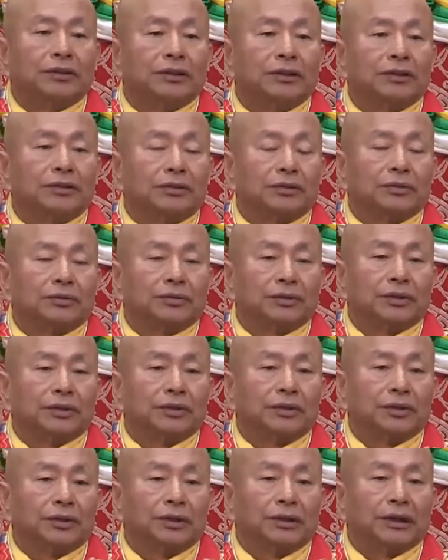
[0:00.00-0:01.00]
All
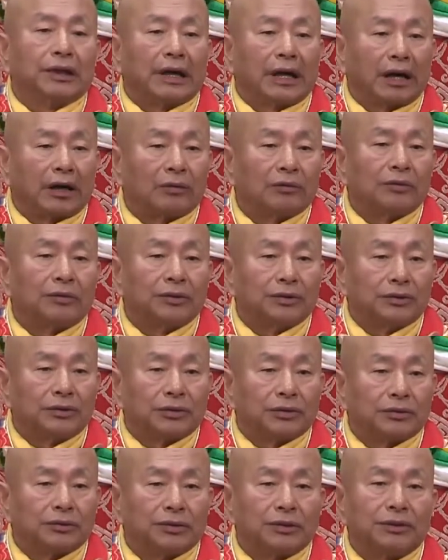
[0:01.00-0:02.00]
beings in the central
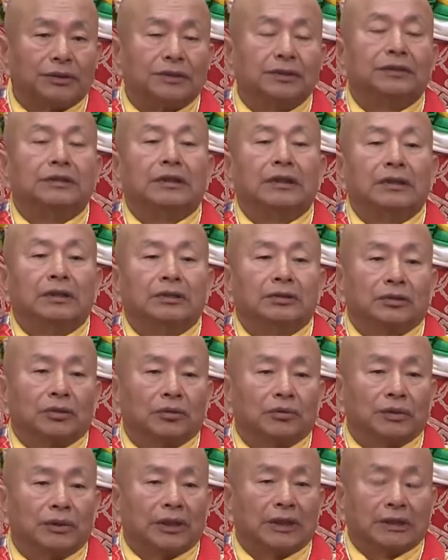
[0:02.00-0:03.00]
realm and those in the
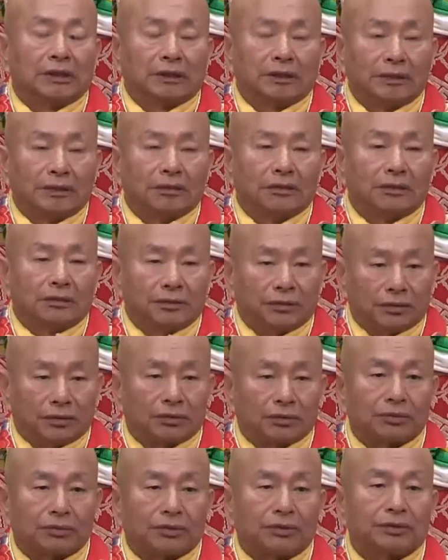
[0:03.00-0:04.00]
Pure Lands while
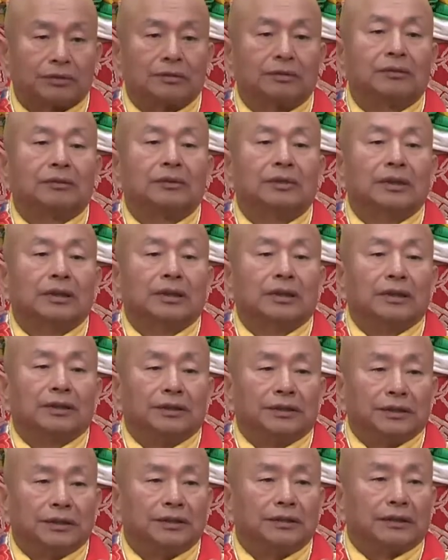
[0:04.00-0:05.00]
moving upon the earth and
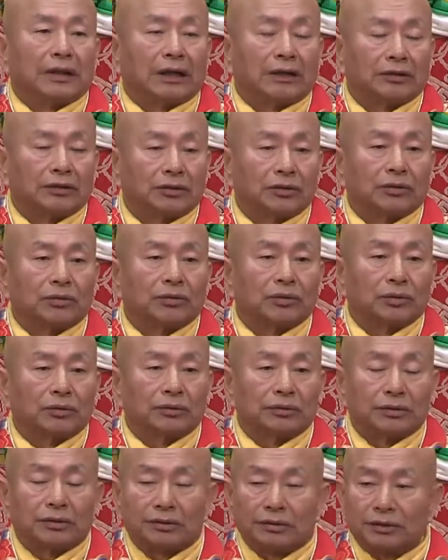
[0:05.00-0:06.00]
through the heavens
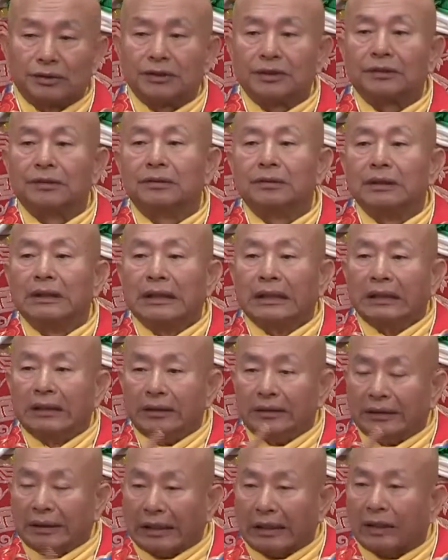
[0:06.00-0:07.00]
shower
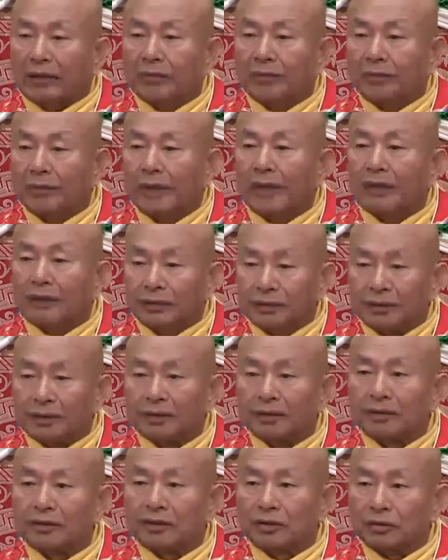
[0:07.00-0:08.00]
limitless compassion
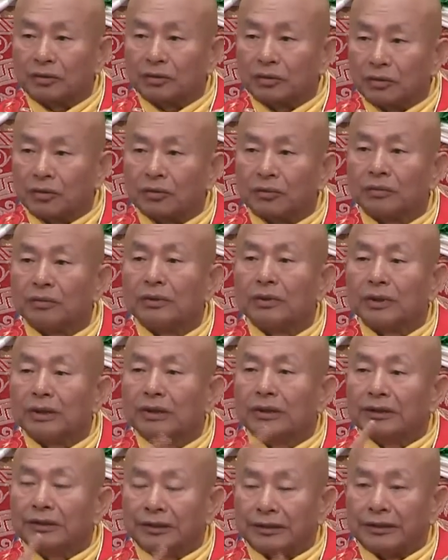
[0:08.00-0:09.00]
upon all beings,
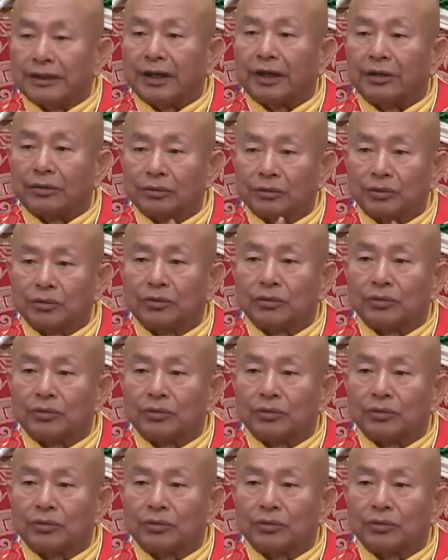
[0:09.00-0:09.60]
affording